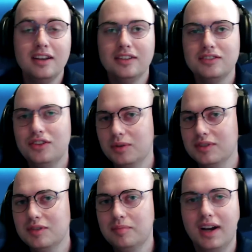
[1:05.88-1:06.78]
To no one's
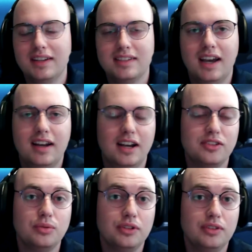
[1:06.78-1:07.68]
surprise, I had high
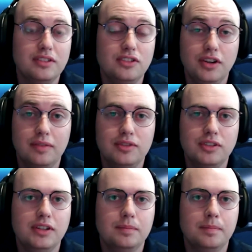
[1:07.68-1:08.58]
scoring grades year after
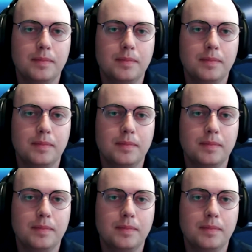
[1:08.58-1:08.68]
year,